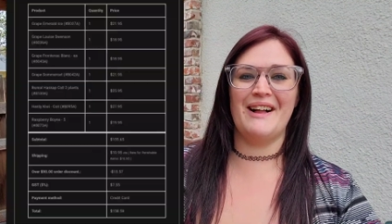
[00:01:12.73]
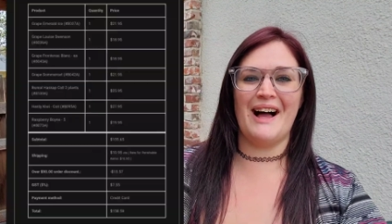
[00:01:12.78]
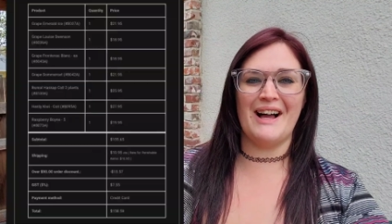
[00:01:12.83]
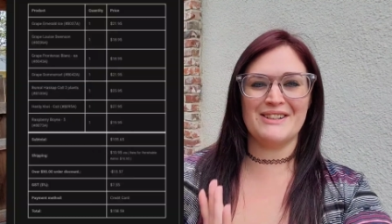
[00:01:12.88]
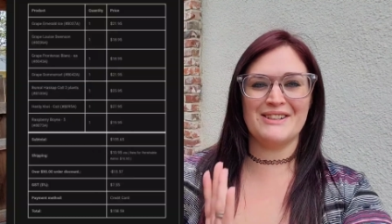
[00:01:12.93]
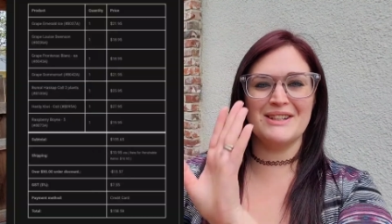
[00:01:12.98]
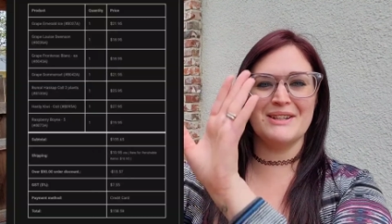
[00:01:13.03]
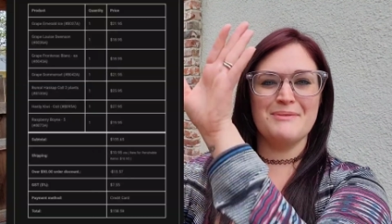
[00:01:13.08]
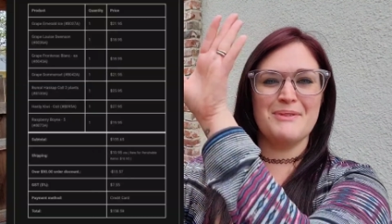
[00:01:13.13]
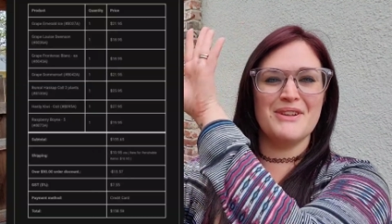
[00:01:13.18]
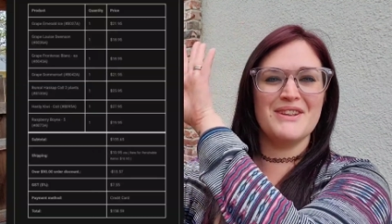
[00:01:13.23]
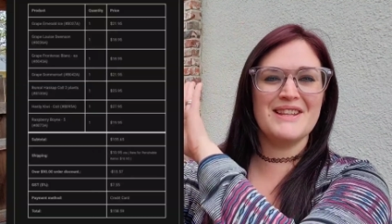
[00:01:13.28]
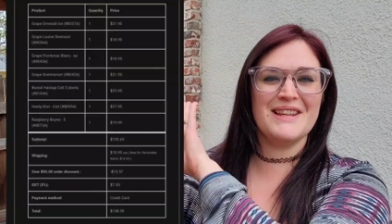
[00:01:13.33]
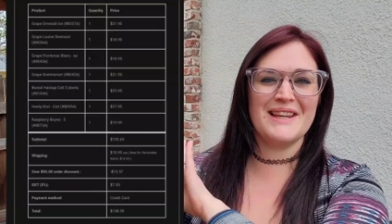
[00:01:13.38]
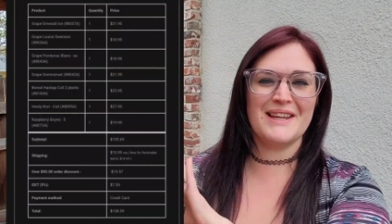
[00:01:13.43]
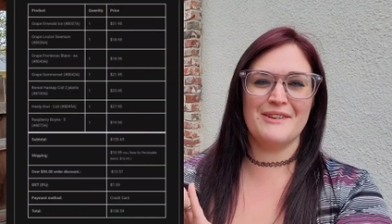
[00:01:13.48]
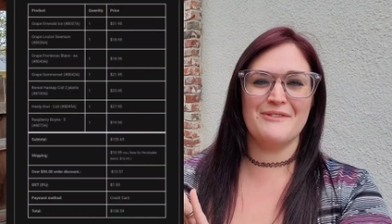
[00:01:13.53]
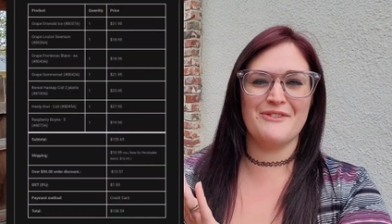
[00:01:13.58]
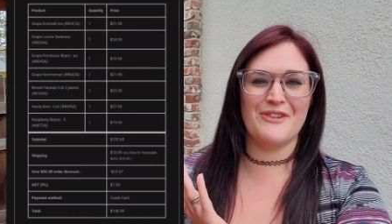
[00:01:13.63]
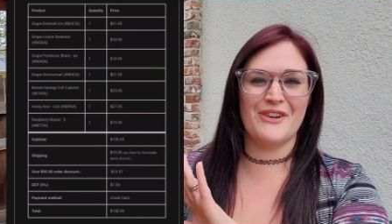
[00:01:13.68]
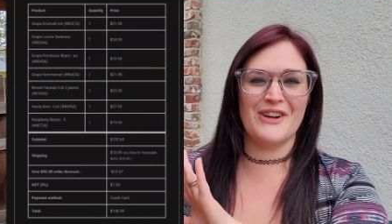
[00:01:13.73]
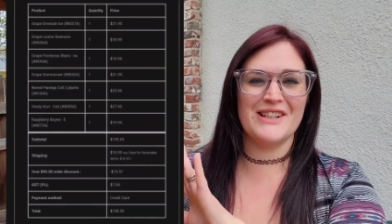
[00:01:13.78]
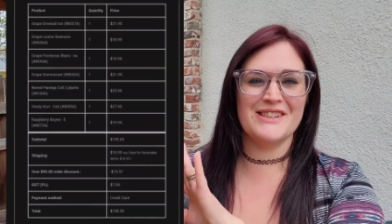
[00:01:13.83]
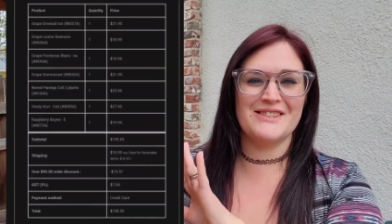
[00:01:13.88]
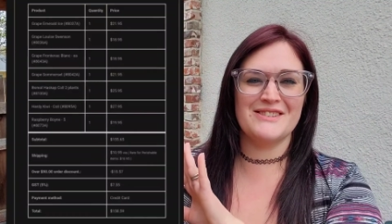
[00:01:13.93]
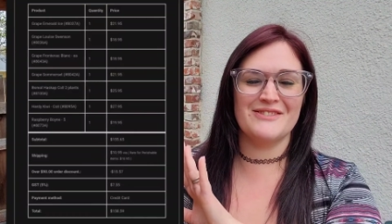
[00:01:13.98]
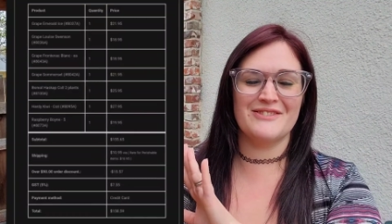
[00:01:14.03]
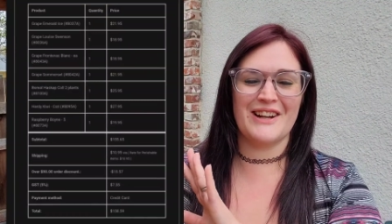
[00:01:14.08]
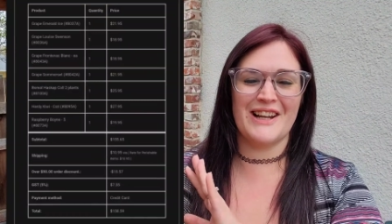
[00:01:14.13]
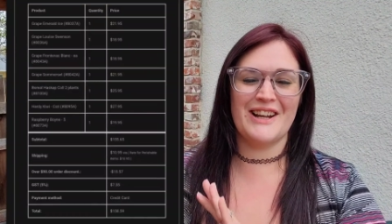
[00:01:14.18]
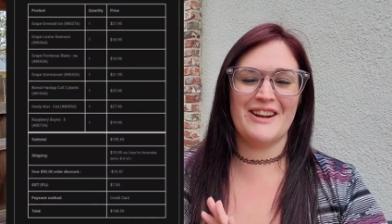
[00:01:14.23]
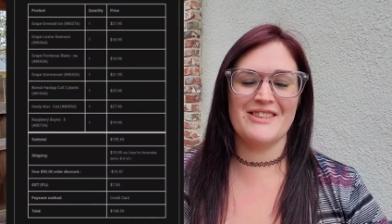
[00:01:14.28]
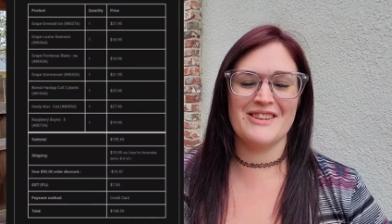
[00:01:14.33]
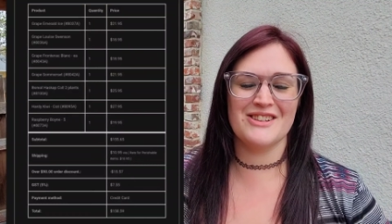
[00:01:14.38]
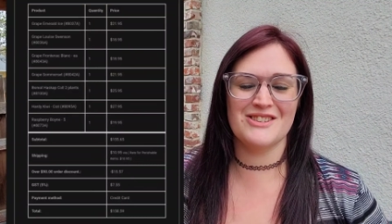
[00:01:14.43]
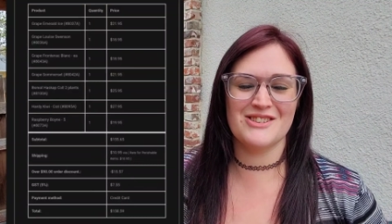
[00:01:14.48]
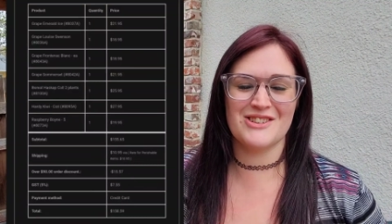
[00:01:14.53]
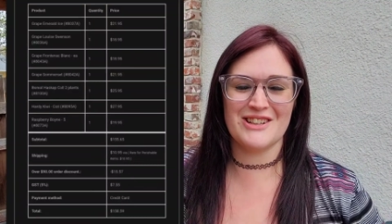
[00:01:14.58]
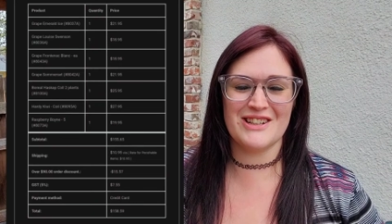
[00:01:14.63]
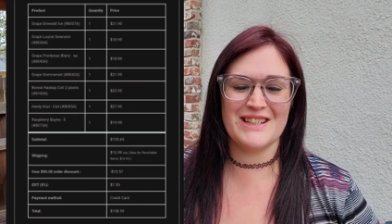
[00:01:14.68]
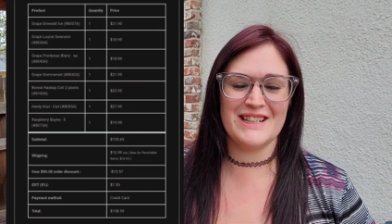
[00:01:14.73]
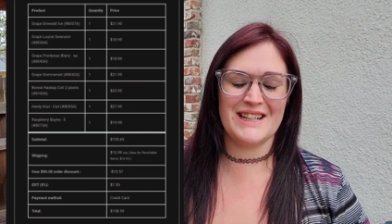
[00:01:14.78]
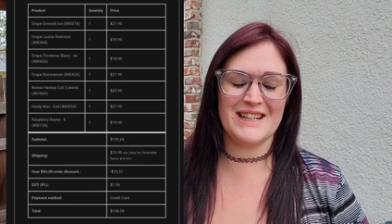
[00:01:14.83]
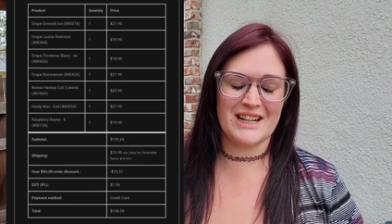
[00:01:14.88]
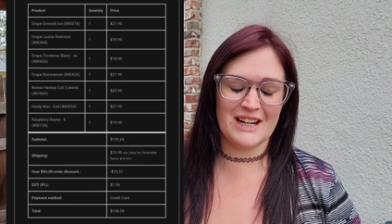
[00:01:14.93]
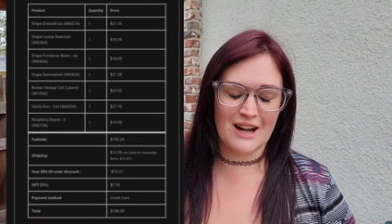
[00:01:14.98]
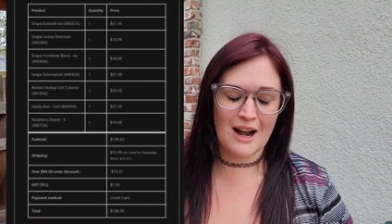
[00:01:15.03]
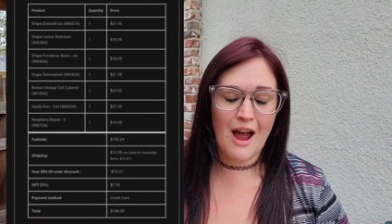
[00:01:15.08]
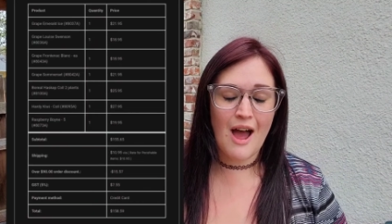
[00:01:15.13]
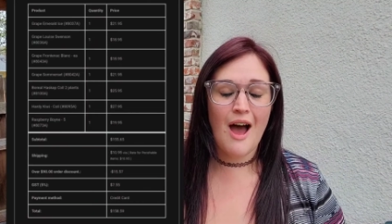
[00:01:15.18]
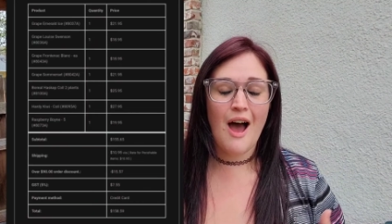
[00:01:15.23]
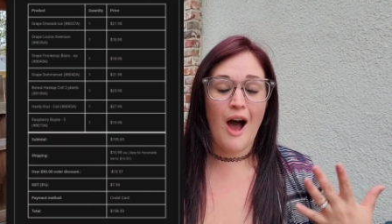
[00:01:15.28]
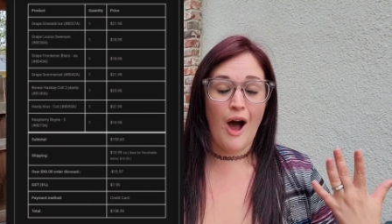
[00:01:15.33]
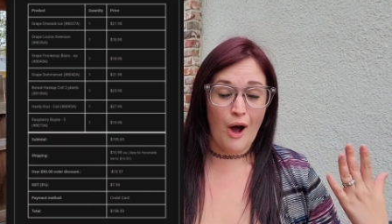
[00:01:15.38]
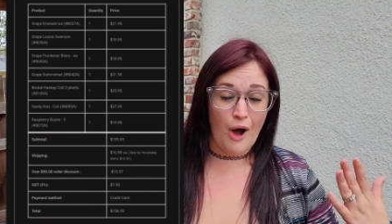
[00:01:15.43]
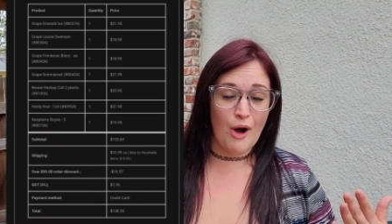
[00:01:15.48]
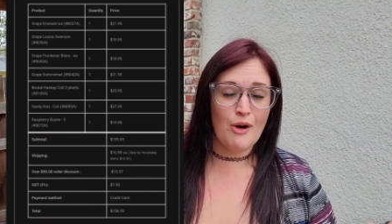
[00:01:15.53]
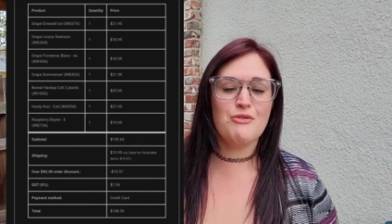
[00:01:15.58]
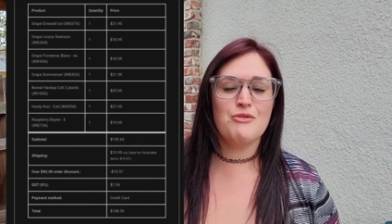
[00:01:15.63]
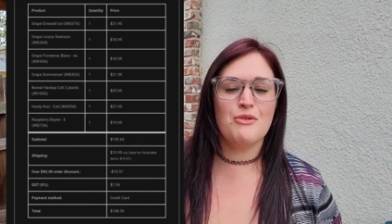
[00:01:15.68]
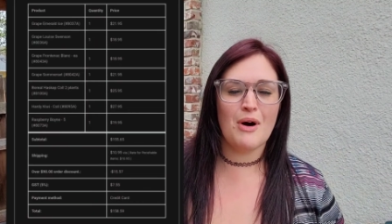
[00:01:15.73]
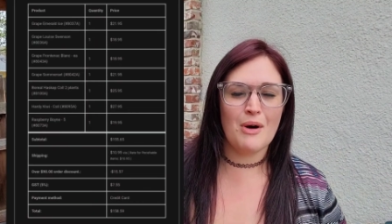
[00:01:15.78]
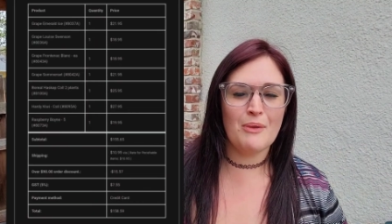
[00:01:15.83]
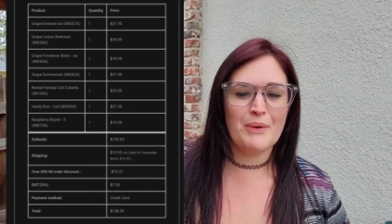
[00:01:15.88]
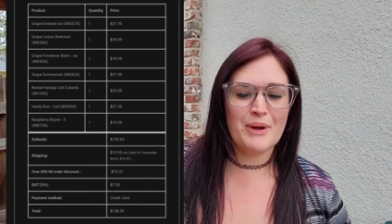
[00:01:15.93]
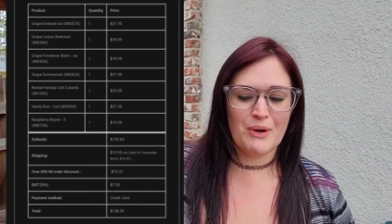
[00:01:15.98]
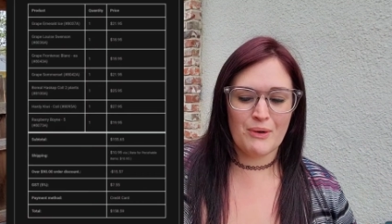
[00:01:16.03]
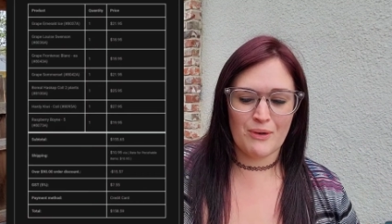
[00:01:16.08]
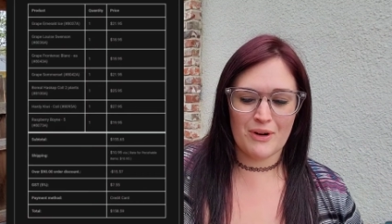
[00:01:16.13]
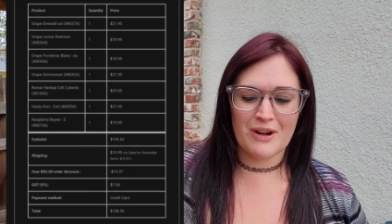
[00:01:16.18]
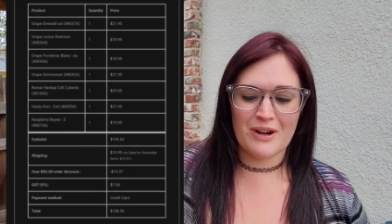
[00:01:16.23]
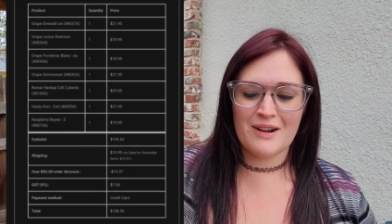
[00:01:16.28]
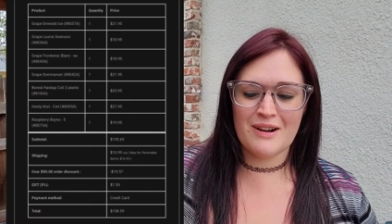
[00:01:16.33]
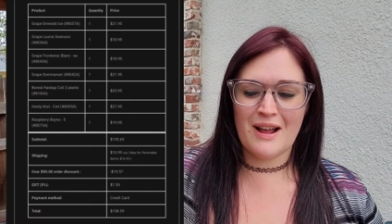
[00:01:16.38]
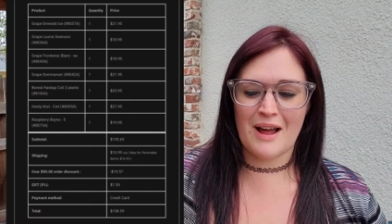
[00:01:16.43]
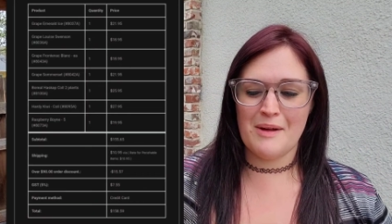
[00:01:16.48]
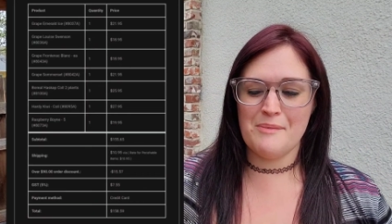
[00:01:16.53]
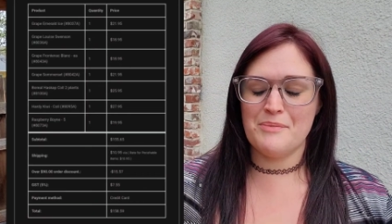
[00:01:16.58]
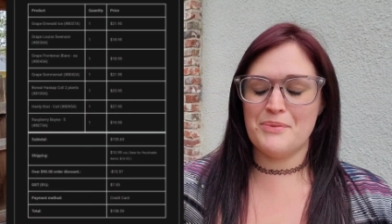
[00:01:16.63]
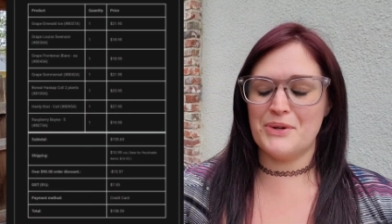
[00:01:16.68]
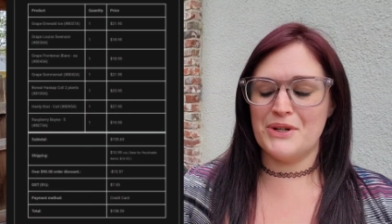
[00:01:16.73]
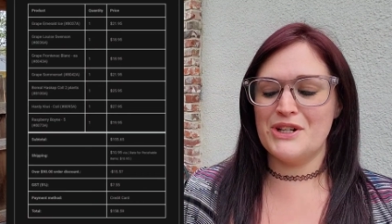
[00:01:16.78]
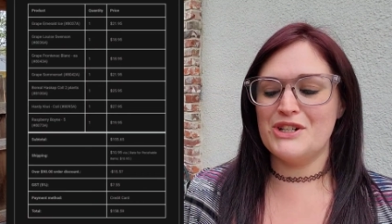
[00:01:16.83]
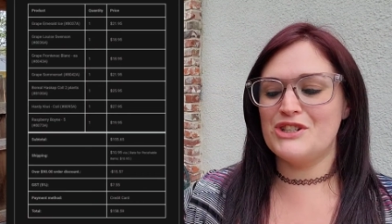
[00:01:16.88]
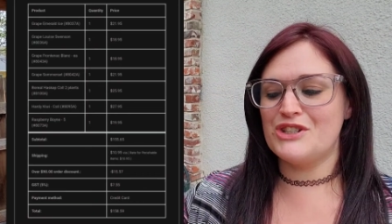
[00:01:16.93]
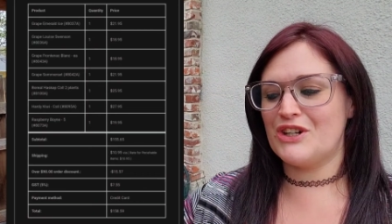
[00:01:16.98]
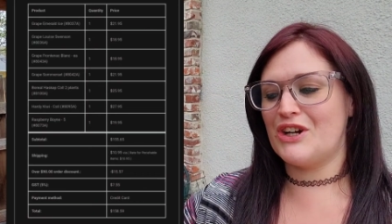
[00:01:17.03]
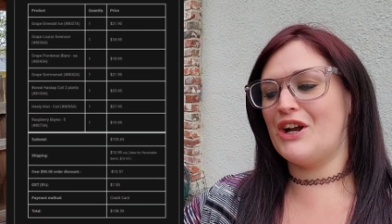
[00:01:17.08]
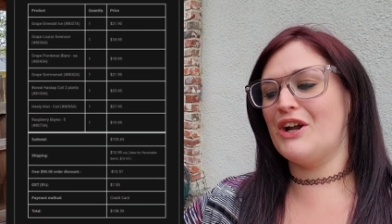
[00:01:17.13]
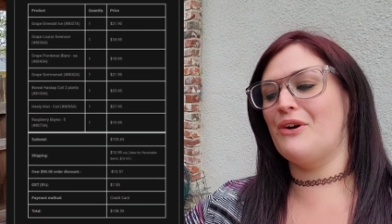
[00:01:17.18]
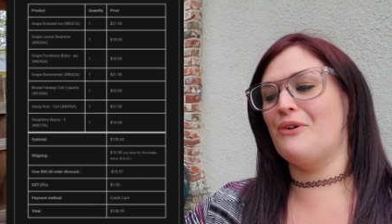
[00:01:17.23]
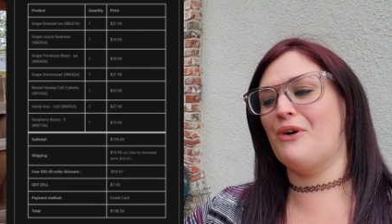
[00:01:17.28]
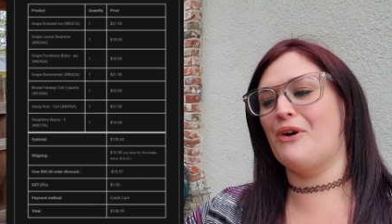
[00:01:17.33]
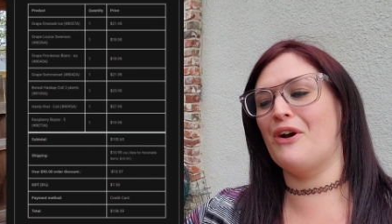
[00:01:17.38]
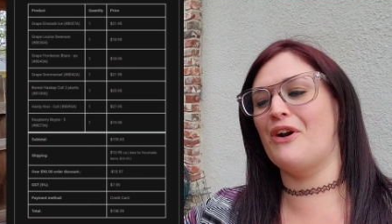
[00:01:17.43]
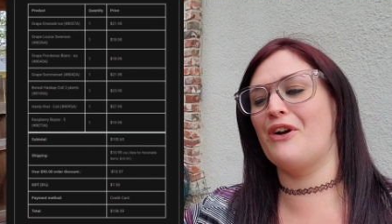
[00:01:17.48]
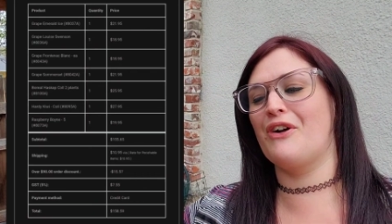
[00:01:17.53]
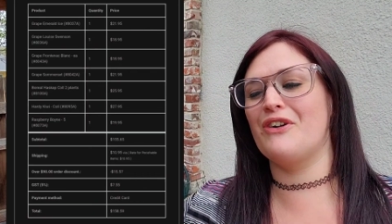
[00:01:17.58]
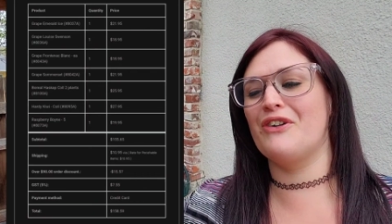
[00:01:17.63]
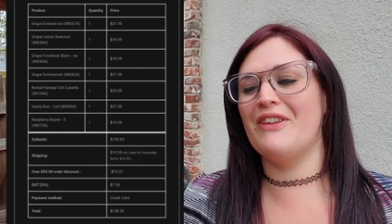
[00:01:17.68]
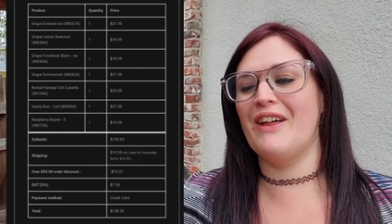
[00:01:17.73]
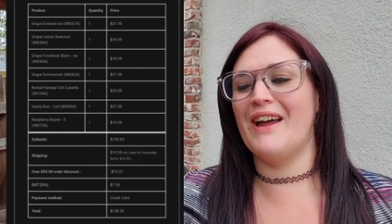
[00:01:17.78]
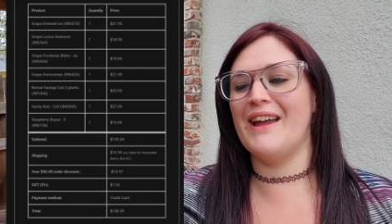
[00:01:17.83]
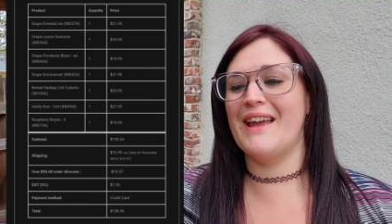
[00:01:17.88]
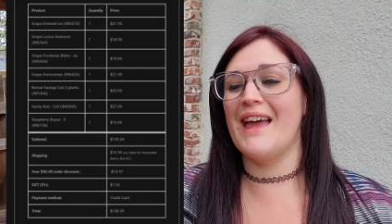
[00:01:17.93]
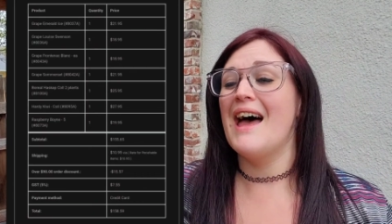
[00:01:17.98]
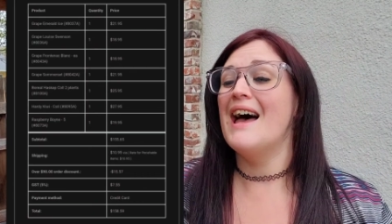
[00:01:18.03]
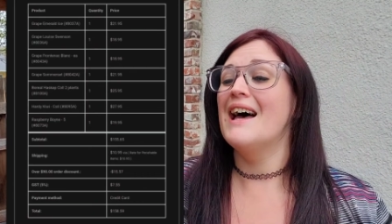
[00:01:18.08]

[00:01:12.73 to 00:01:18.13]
actually put the invoice right on the screen here of what we ordered. I'm pretty sure I ordered like